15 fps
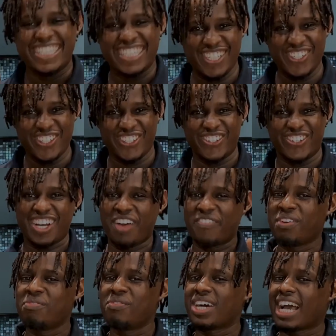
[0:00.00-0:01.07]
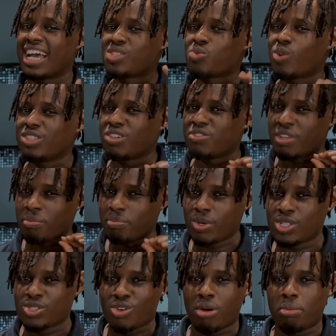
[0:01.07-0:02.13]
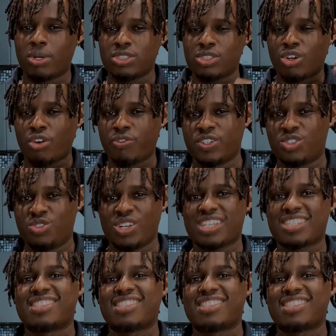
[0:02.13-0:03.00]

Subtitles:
Did you know cafe mocha is one of the most common coffee drinks